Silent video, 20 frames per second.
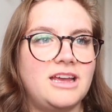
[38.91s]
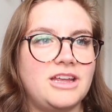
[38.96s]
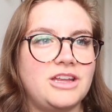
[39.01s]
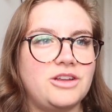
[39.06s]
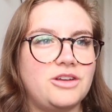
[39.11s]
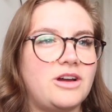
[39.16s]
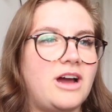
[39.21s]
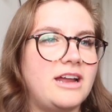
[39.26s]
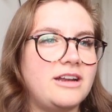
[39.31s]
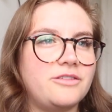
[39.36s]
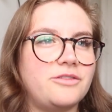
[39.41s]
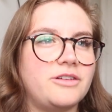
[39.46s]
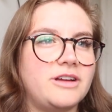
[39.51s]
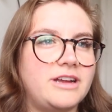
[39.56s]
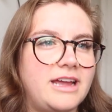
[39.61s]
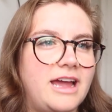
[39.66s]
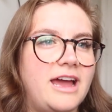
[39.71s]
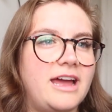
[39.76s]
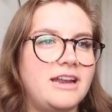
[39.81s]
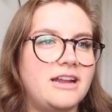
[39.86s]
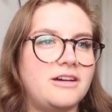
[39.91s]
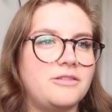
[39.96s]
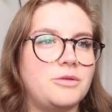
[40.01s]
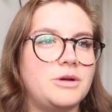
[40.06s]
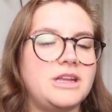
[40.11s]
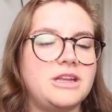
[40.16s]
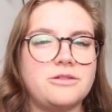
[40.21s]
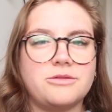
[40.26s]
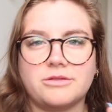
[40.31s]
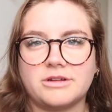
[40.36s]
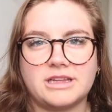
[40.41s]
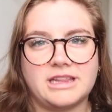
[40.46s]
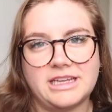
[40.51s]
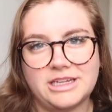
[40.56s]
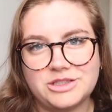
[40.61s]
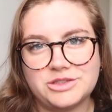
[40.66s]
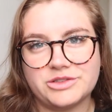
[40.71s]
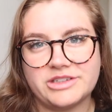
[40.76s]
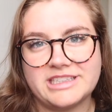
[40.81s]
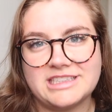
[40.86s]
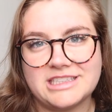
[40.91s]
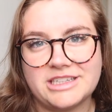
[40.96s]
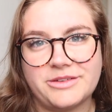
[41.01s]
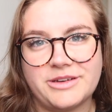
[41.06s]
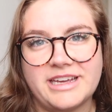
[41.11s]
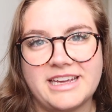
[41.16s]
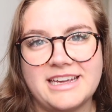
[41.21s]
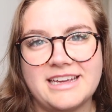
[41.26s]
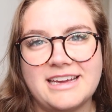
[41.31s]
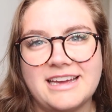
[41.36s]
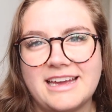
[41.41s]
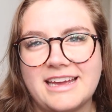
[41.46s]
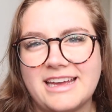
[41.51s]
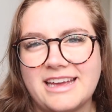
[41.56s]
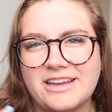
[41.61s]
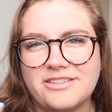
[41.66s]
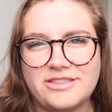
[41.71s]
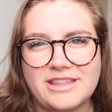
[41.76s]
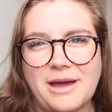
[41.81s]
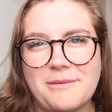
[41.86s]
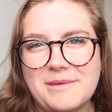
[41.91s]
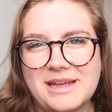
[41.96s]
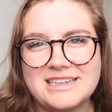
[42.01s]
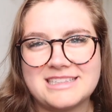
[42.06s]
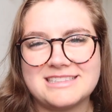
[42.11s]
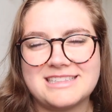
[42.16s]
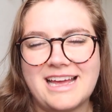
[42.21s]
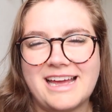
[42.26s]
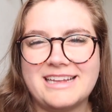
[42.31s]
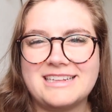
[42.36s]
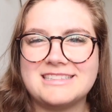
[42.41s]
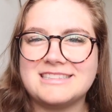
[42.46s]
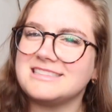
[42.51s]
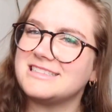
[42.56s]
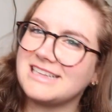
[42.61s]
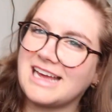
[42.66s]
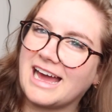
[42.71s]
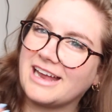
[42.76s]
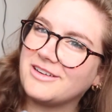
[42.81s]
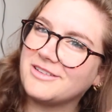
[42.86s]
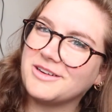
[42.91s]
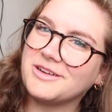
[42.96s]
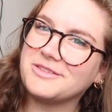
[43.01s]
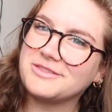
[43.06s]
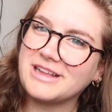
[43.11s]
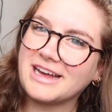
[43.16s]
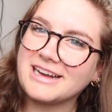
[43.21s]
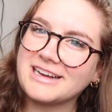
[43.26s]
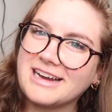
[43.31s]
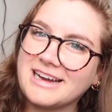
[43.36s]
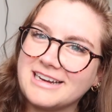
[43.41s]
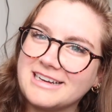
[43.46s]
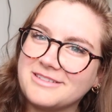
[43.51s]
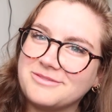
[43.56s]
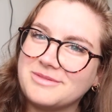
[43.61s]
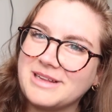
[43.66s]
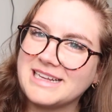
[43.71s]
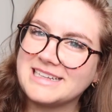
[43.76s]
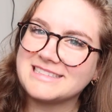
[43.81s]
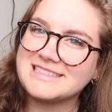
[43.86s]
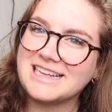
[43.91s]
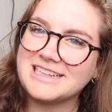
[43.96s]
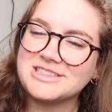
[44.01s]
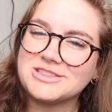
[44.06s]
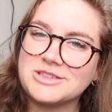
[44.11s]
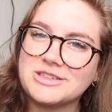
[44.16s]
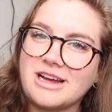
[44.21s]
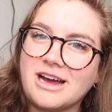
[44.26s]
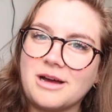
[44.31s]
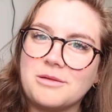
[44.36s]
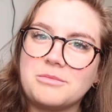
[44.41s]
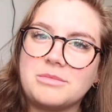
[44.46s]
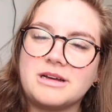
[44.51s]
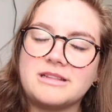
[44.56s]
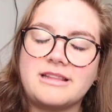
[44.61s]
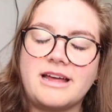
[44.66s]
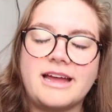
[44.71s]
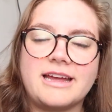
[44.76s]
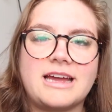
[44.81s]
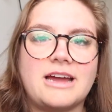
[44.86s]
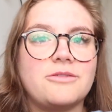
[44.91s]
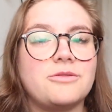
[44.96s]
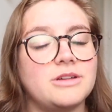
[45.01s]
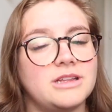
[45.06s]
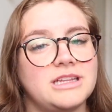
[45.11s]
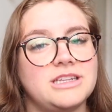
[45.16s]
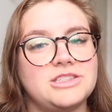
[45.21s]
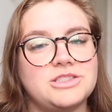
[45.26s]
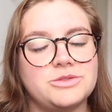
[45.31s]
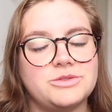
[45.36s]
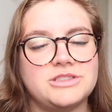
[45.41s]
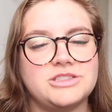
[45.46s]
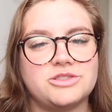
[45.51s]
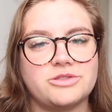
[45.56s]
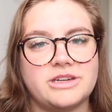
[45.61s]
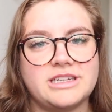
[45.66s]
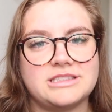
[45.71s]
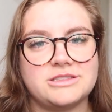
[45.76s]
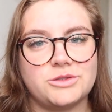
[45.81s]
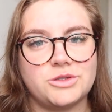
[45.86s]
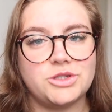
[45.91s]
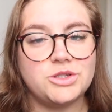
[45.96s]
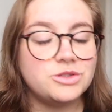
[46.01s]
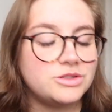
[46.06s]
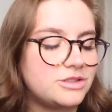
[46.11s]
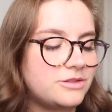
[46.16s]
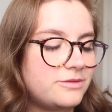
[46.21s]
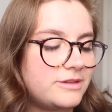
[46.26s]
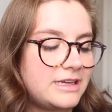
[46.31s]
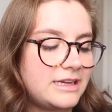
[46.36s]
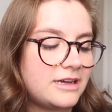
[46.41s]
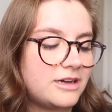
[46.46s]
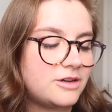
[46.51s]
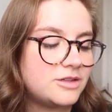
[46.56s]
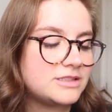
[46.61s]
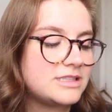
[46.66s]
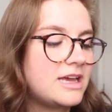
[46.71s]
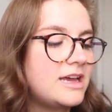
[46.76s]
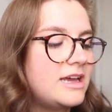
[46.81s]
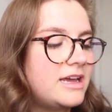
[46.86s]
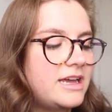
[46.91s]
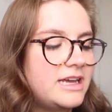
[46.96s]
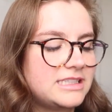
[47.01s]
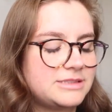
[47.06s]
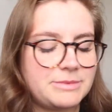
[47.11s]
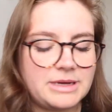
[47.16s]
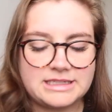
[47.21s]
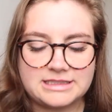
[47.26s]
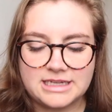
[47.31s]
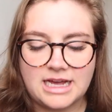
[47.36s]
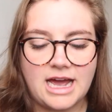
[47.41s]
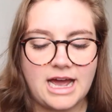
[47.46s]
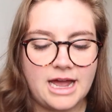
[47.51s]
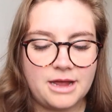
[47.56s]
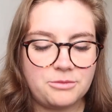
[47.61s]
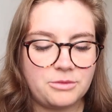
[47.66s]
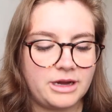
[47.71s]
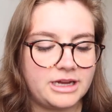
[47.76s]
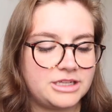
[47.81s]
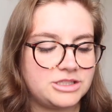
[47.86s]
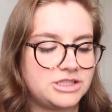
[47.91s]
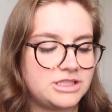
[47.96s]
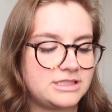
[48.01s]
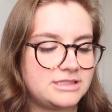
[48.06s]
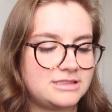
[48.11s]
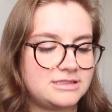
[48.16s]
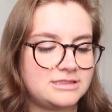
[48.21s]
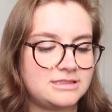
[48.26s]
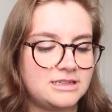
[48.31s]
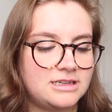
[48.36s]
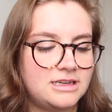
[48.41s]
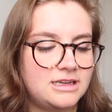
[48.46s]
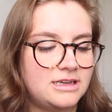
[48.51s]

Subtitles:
you kind of forget of what you really enjoy doing, if that makes sense. I don't know if that kind of makes sense or not, but like I really do enjoy doing YouTube videos. It's my time where I could just